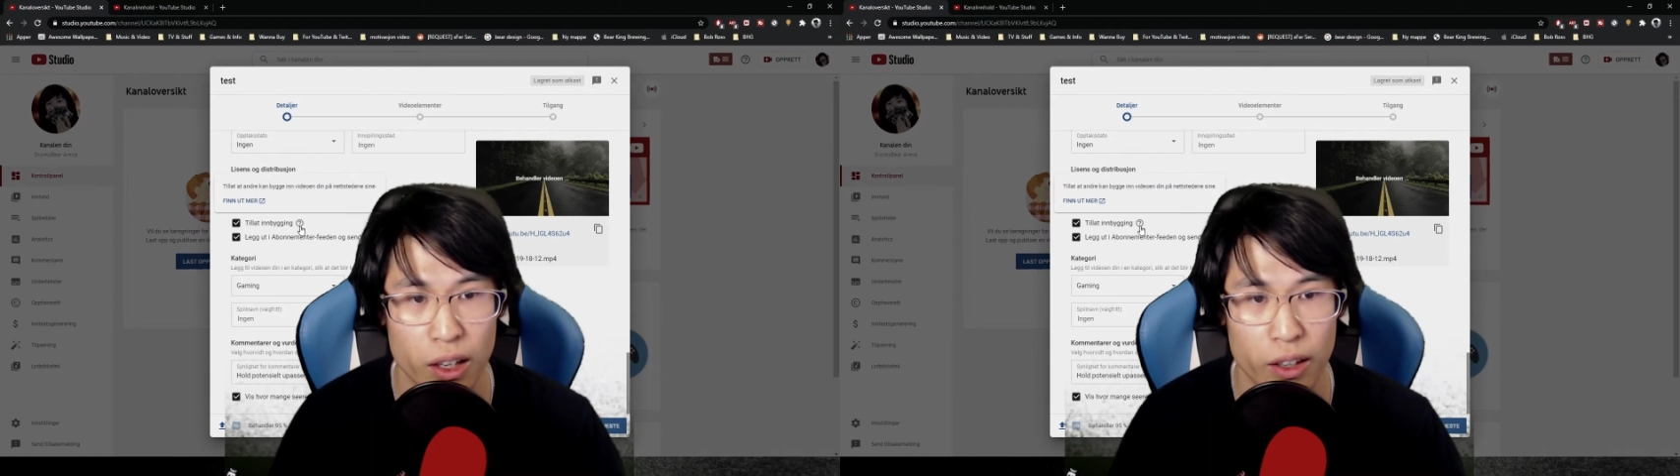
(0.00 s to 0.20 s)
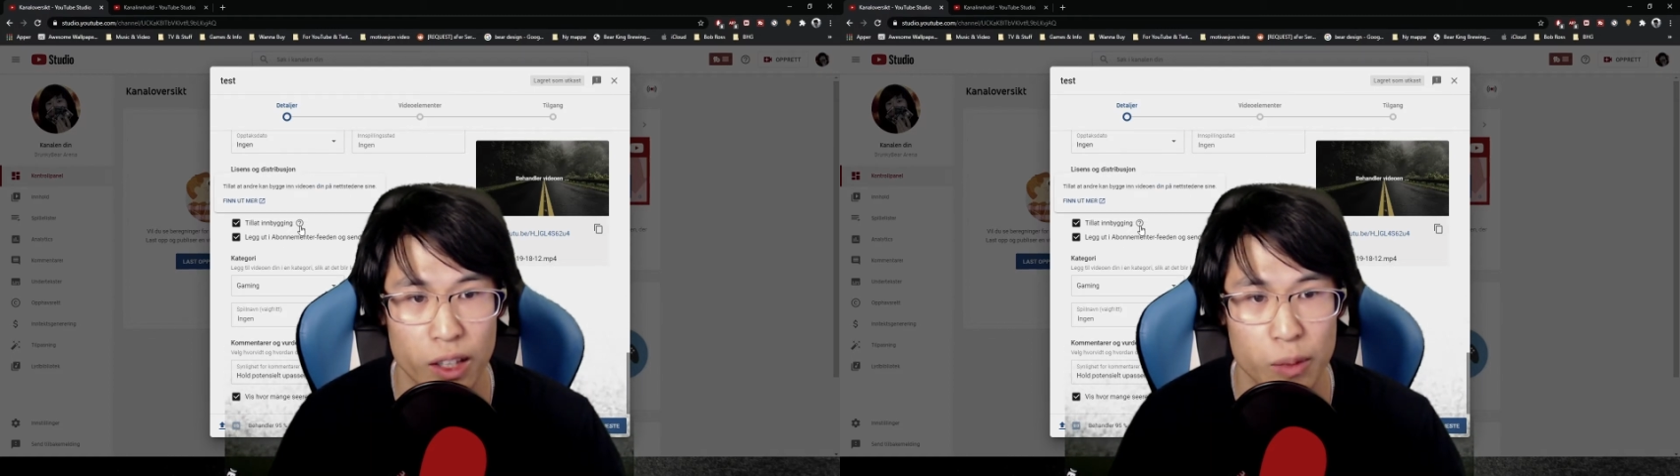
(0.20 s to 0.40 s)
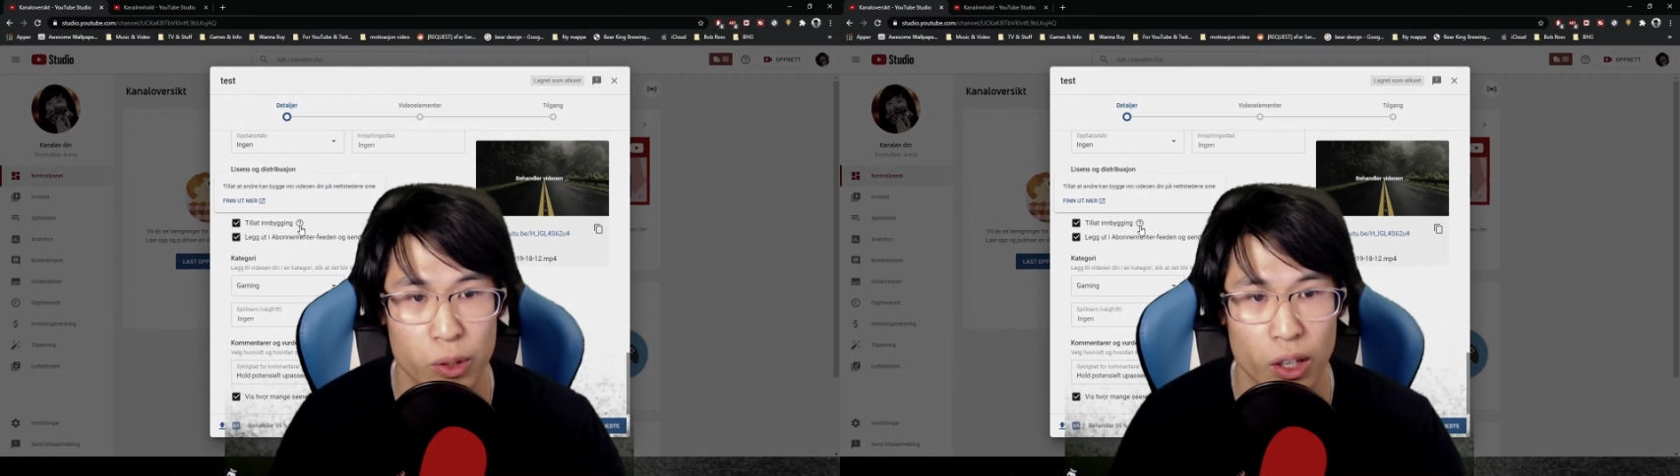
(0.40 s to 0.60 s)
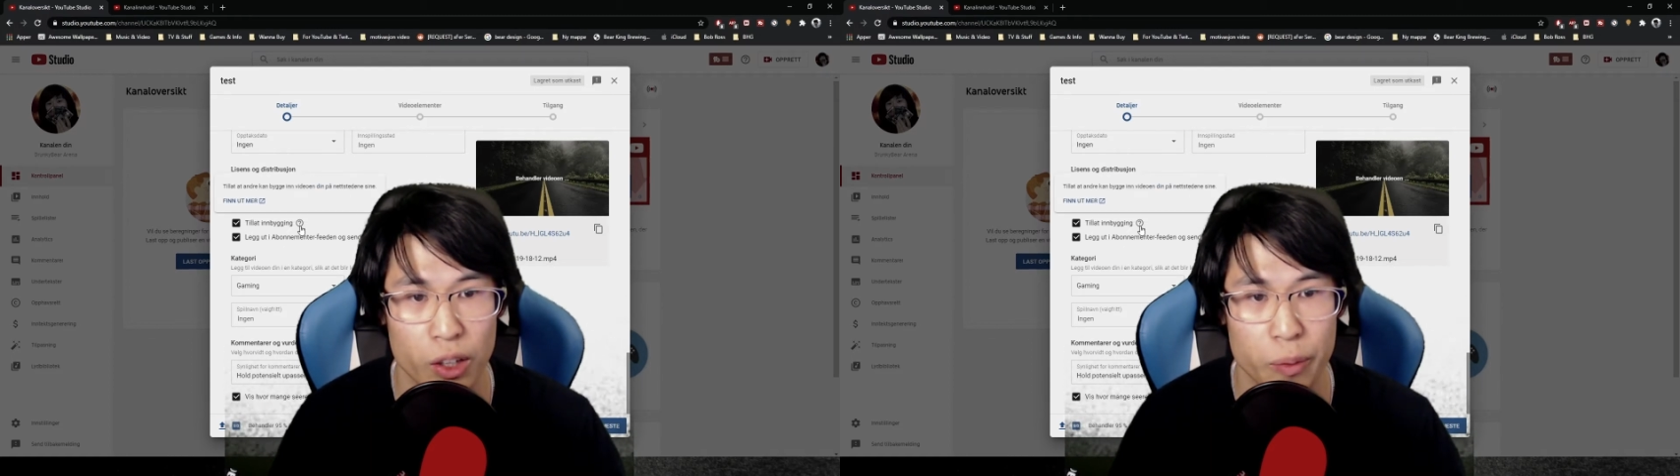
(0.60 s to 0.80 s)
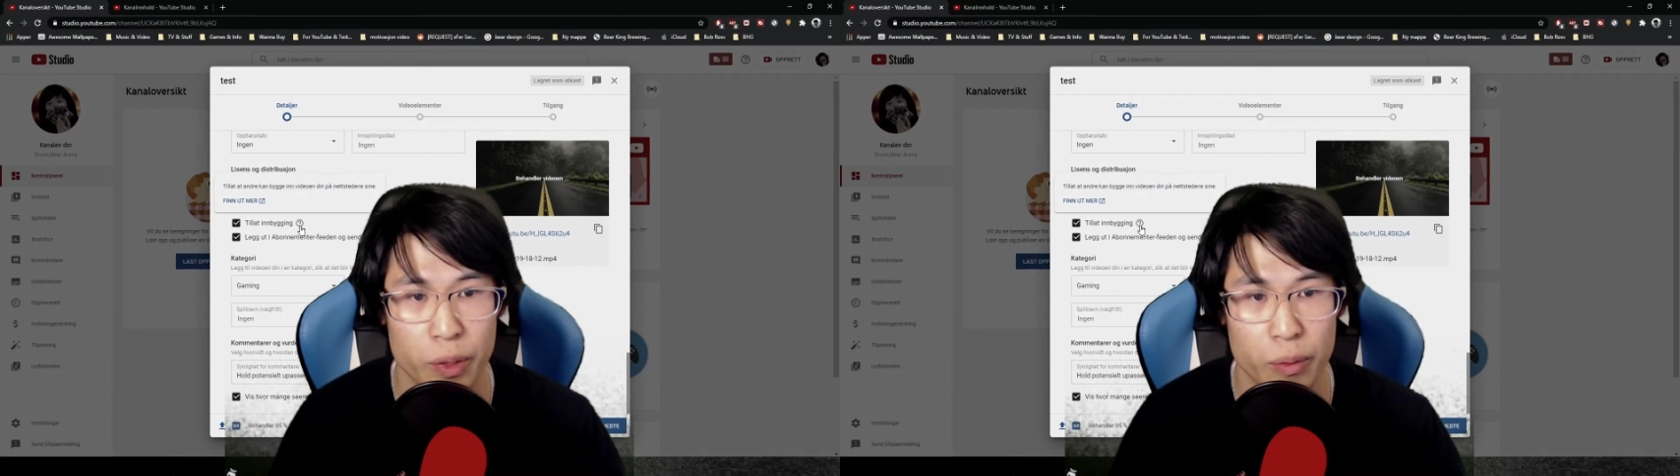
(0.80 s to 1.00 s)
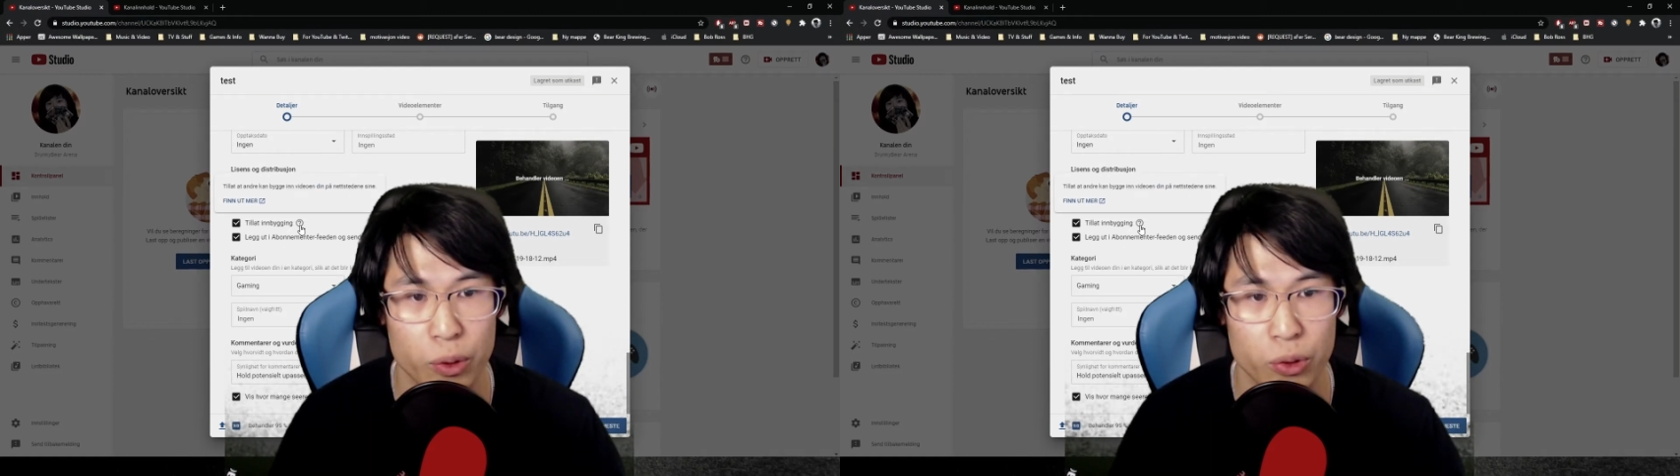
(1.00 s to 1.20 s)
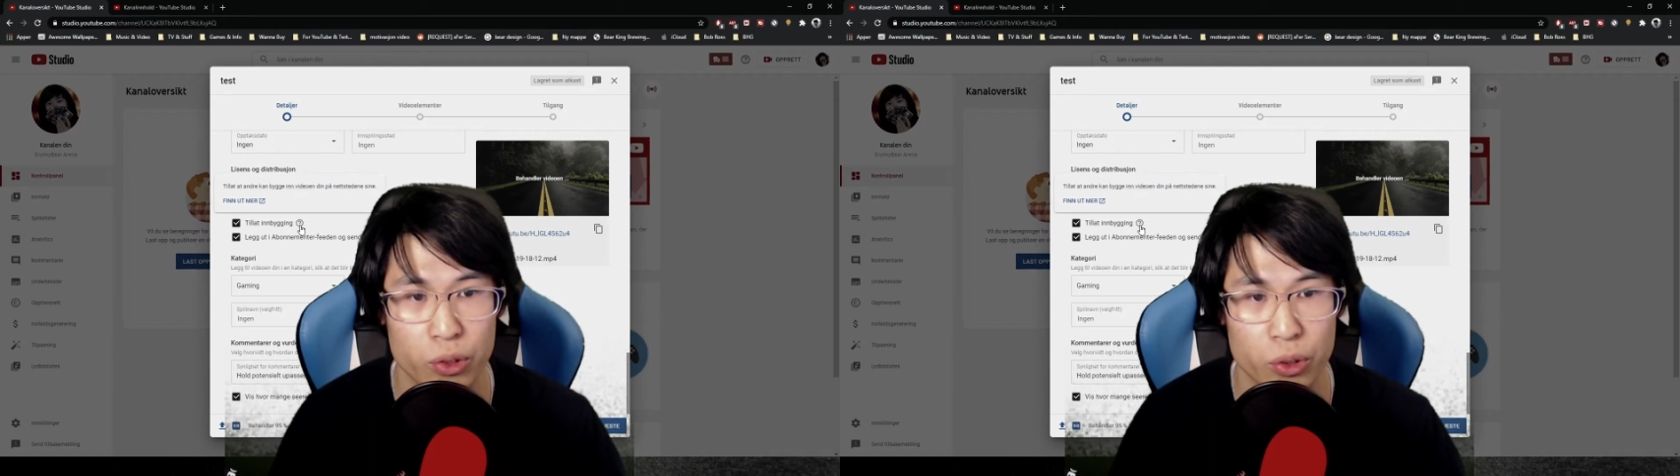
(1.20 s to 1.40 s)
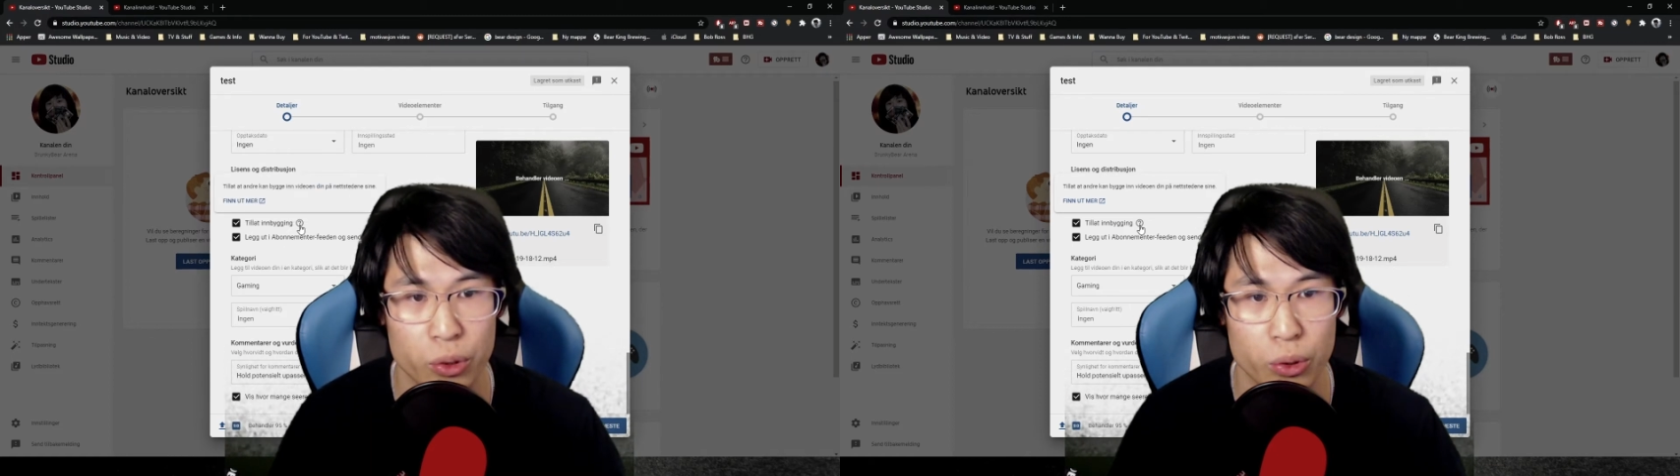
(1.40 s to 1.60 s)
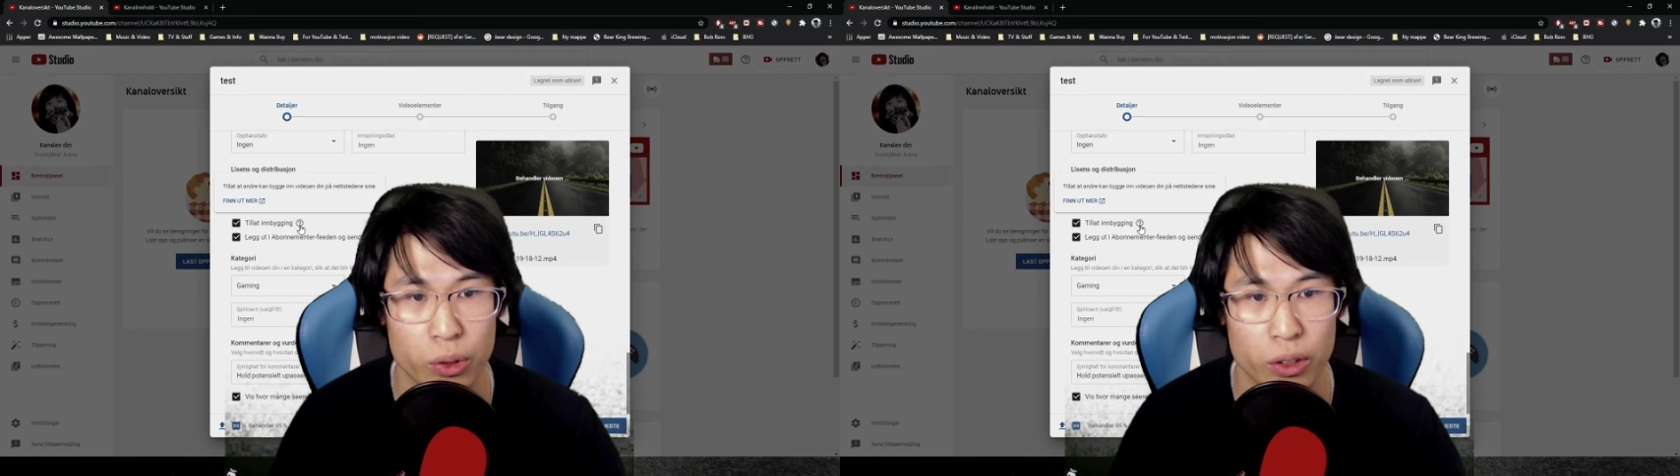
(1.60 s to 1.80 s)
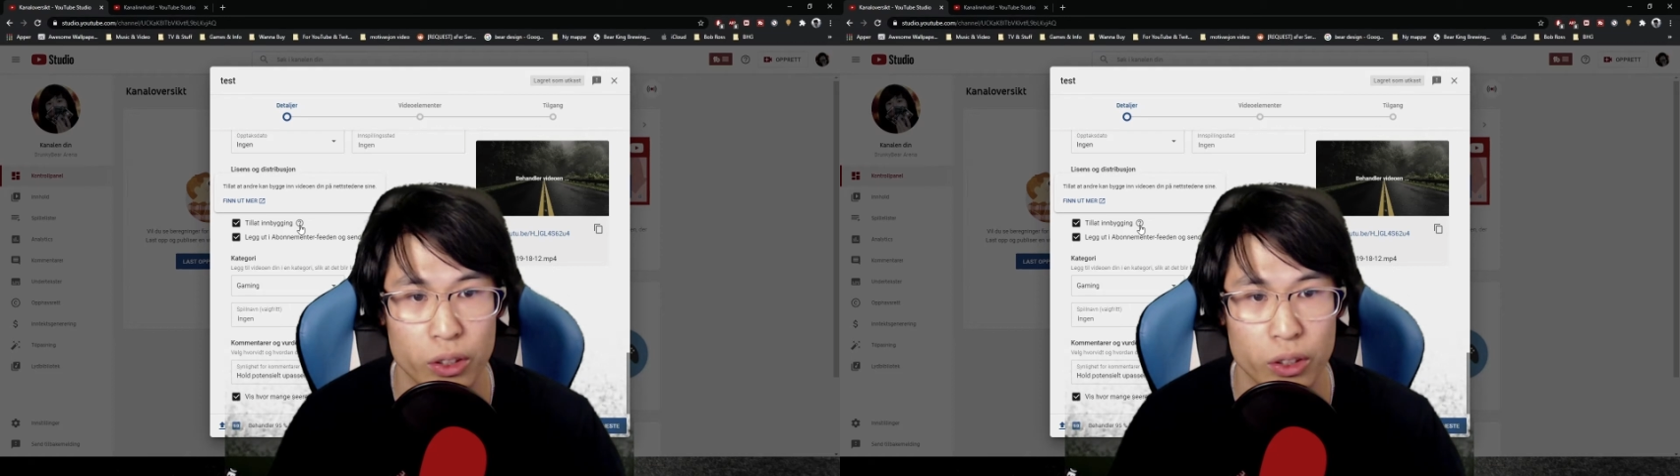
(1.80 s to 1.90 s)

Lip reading: enable other people to